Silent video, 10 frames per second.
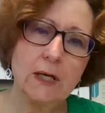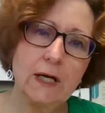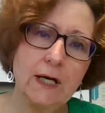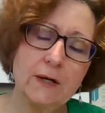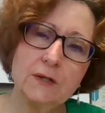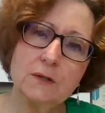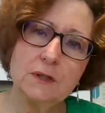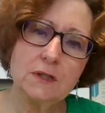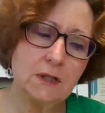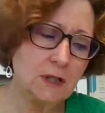And our
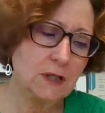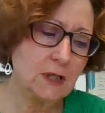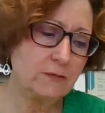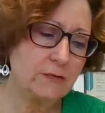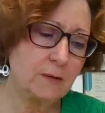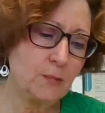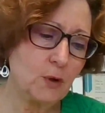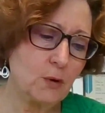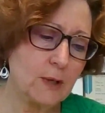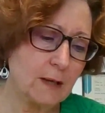Union City Carevan
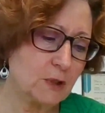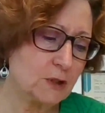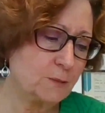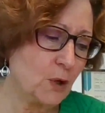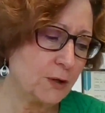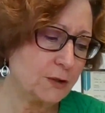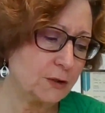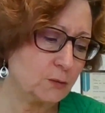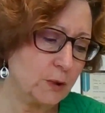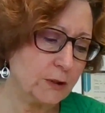program has
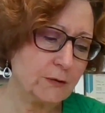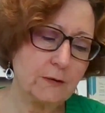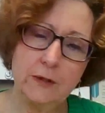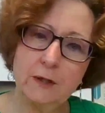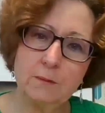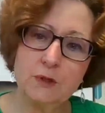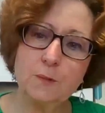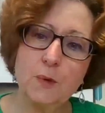partnered with them as